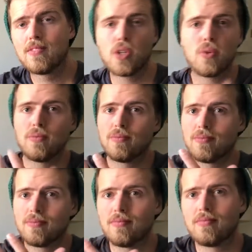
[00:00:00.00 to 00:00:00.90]
So,
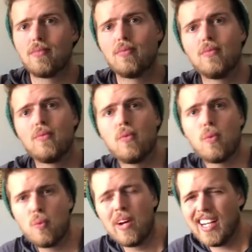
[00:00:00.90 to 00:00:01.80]

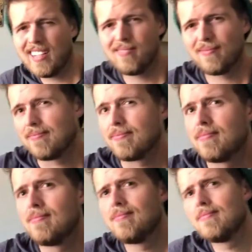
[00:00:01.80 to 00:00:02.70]
when
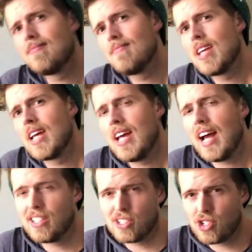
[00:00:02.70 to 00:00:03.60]

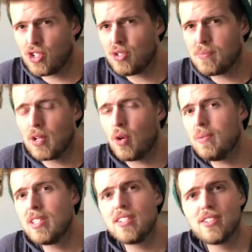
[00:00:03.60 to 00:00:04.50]
has the church been
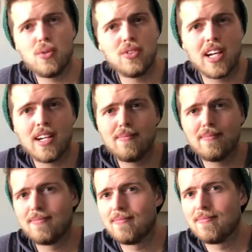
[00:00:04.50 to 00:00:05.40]
open this whole time?
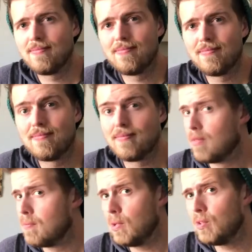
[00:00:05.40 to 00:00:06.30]

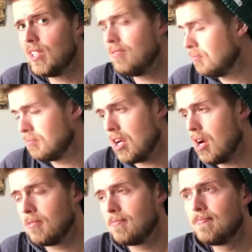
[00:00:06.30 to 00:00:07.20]
Building?
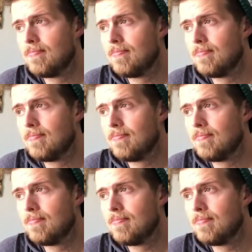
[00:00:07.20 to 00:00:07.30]
No.